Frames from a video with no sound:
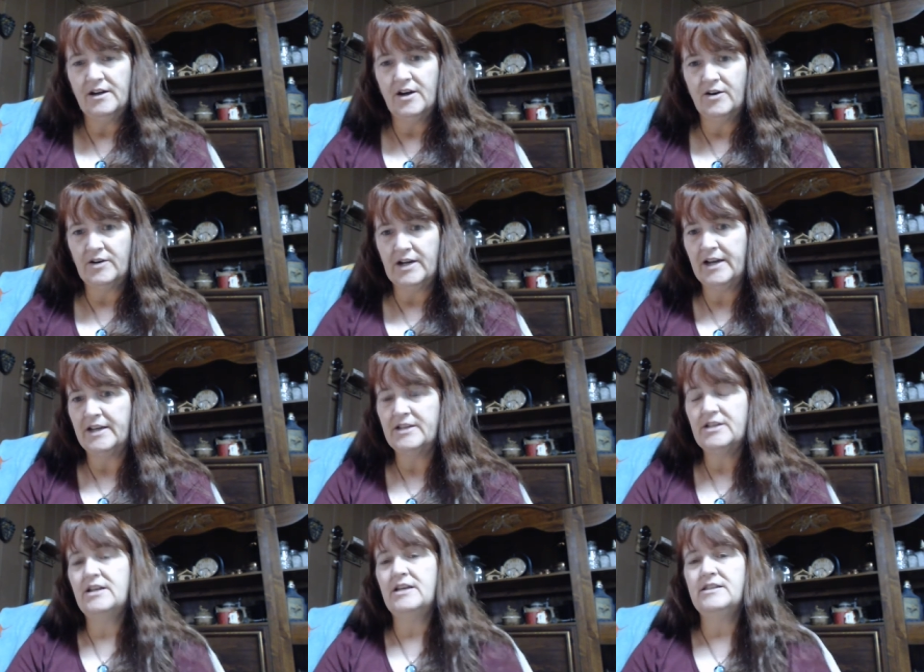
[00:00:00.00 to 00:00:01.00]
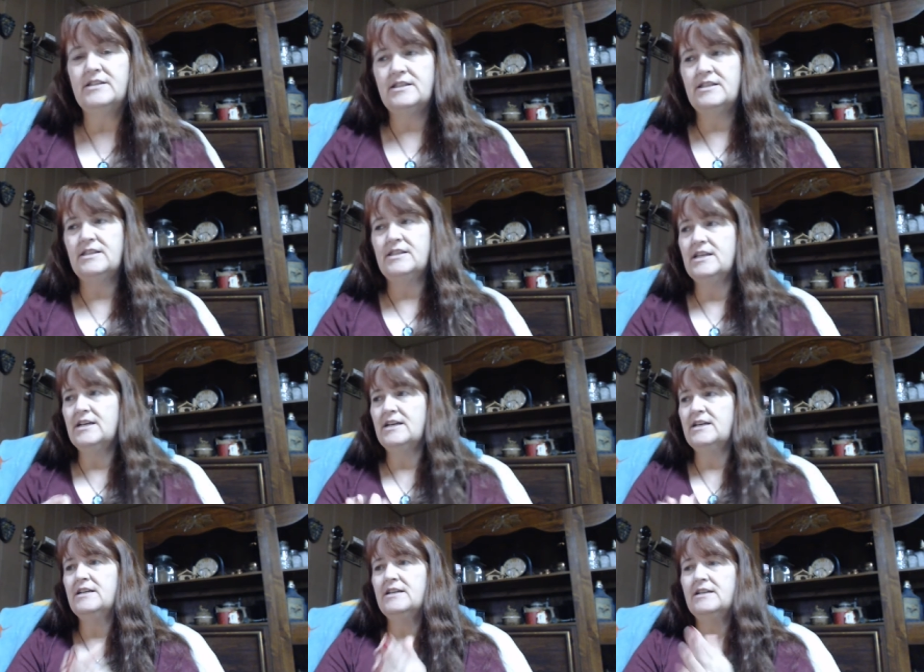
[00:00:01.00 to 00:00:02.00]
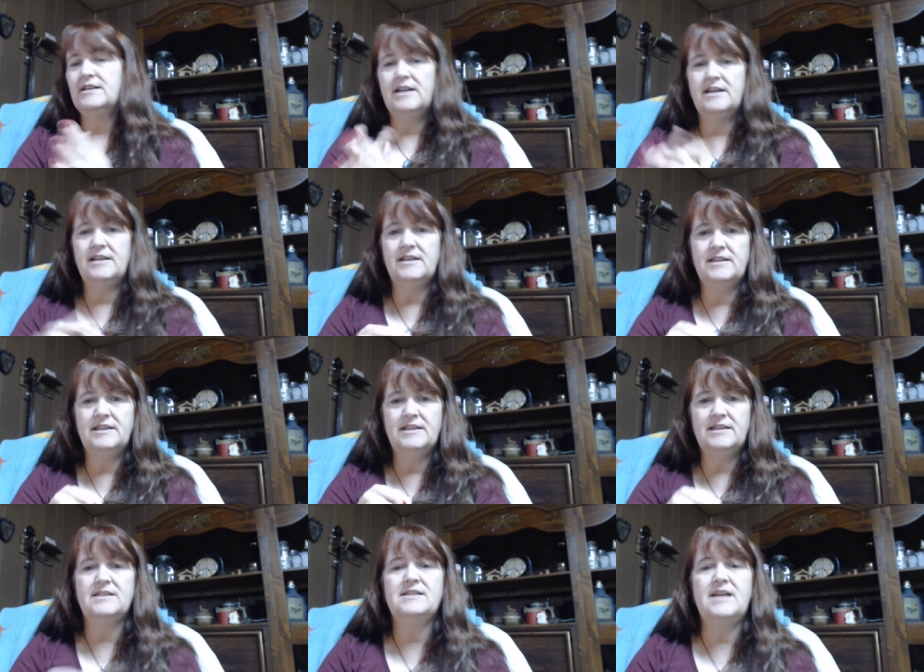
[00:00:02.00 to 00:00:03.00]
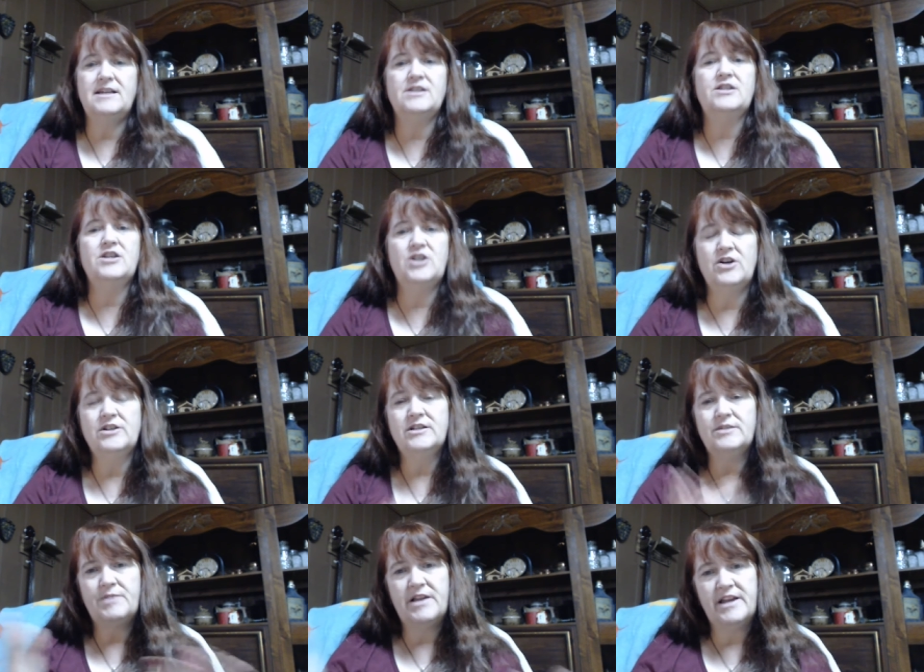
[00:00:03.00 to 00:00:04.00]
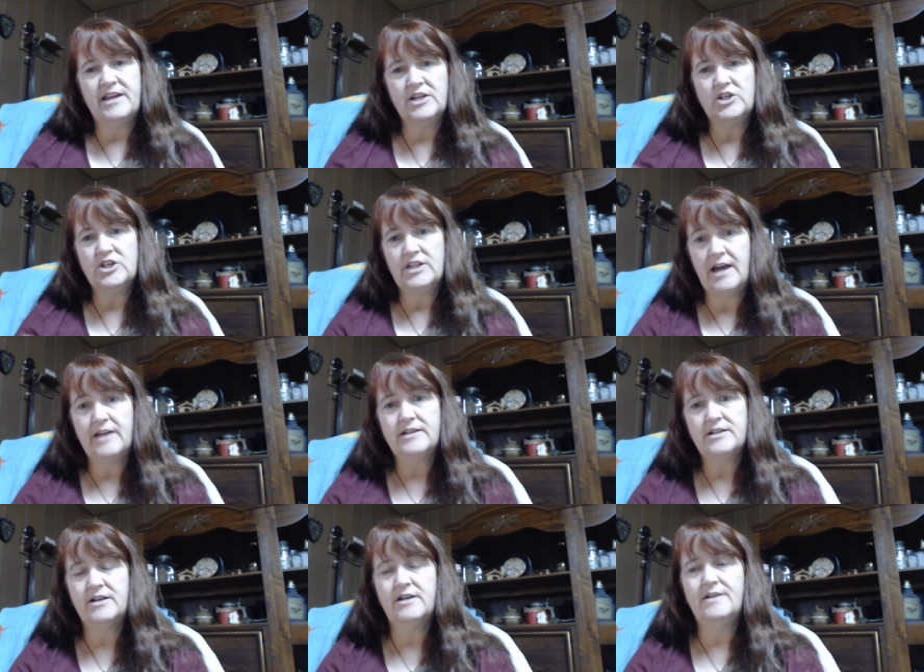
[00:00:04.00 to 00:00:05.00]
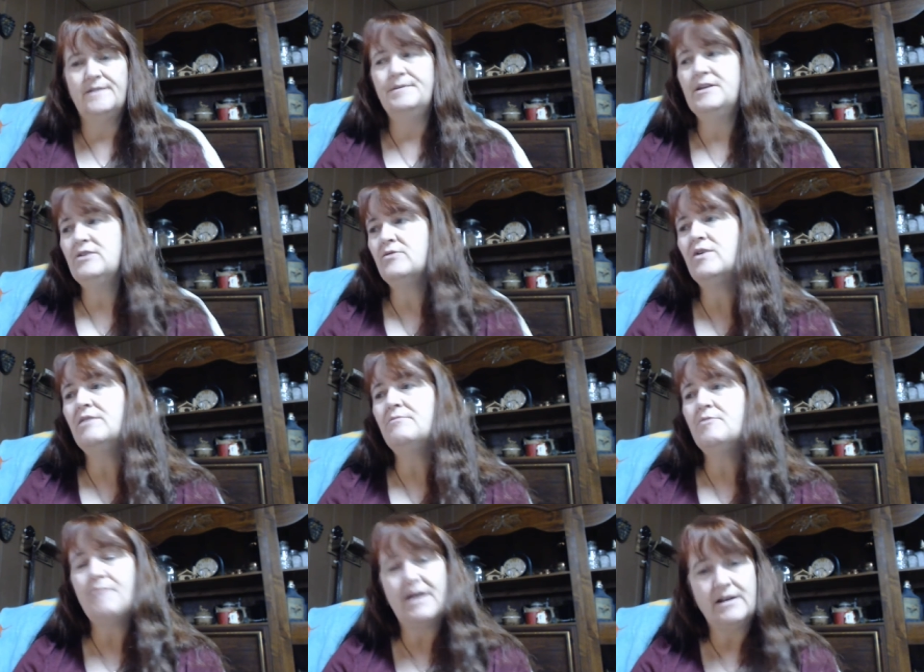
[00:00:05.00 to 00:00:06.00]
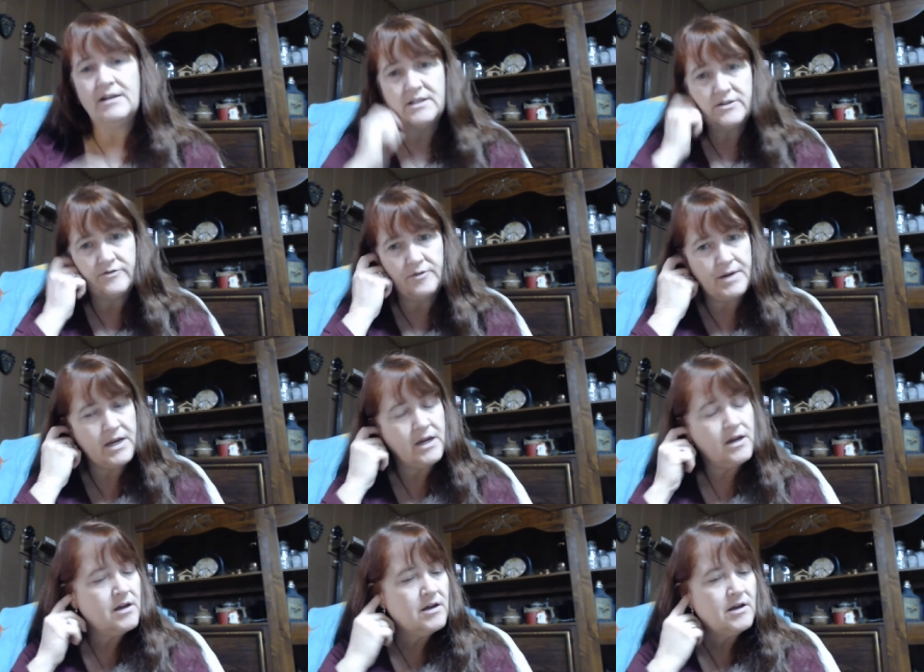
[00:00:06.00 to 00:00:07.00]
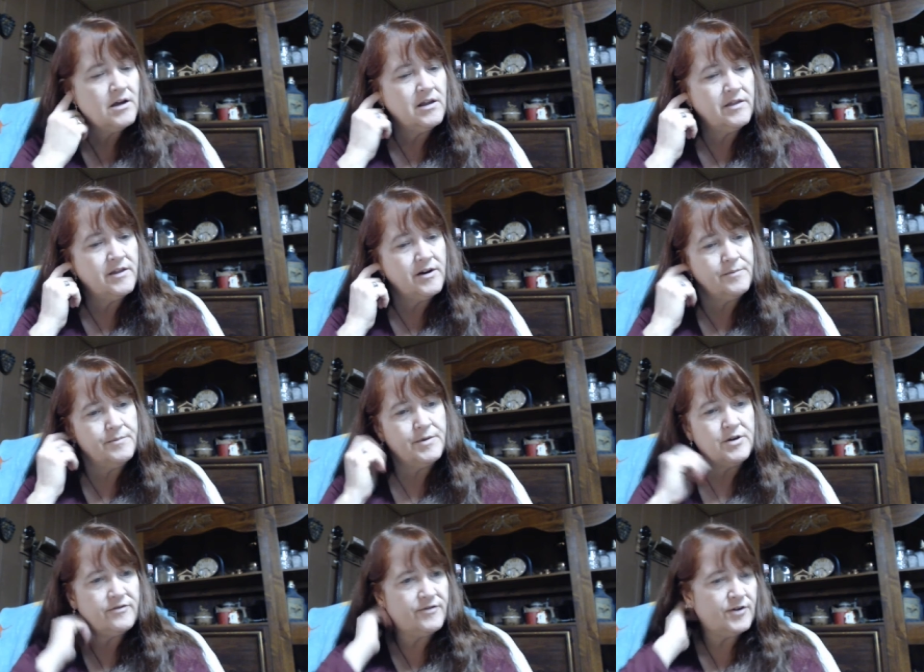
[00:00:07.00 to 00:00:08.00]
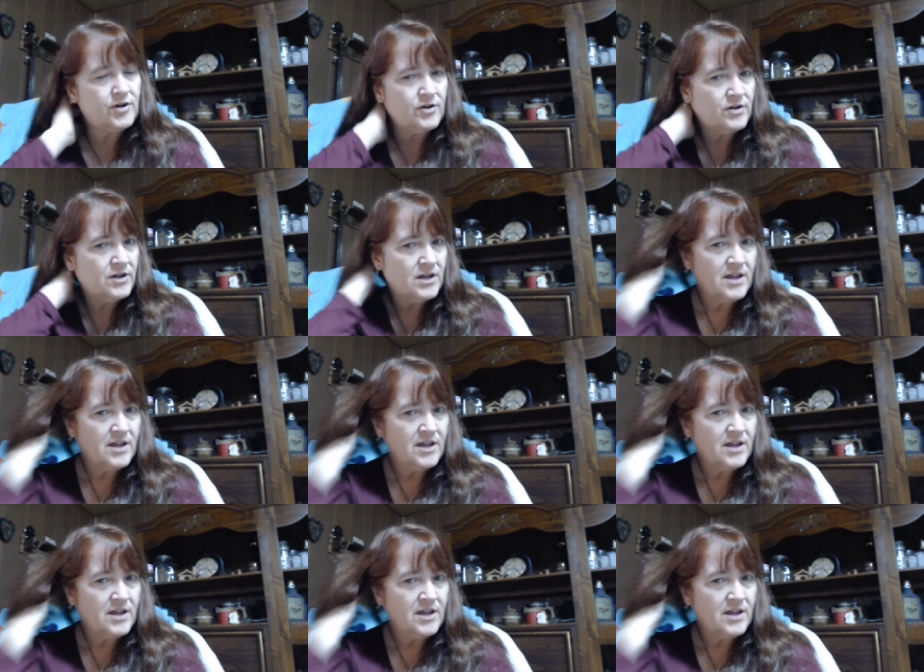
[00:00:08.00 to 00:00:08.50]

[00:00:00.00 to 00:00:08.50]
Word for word: Okay, because the the size of the yarn is playing into that. Um, neither one of them are mindless for me. They're beautiful.